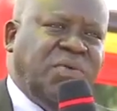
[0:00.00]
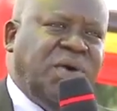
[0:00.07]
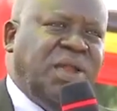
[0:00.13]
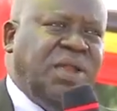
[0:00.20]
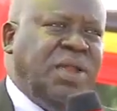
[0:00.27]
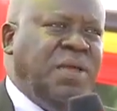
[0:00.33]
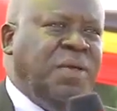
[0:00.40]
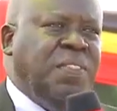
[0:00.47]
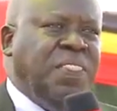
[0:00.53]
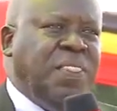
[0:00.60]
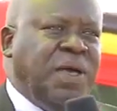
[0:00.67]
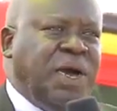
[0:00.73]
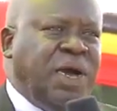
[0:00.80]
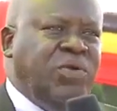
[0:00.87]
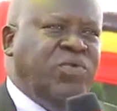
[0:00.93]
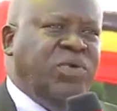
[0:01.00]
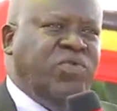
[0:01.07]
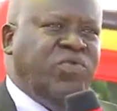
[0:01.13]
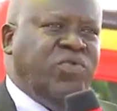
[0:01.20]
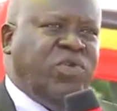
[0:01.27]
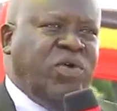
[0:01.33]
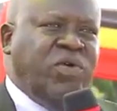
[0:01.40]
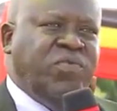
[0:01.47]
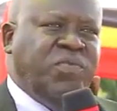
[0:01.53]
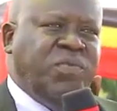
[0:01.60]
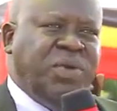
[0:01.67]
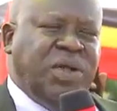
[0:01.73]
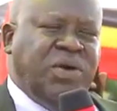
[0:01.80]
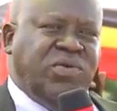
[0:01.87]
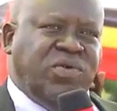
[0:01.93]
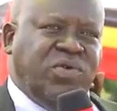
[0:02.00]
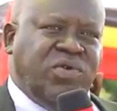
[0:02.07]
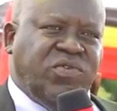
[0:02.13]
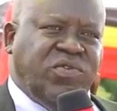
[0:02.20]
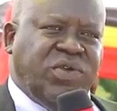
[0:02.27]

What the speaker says: one, and we drove. There was no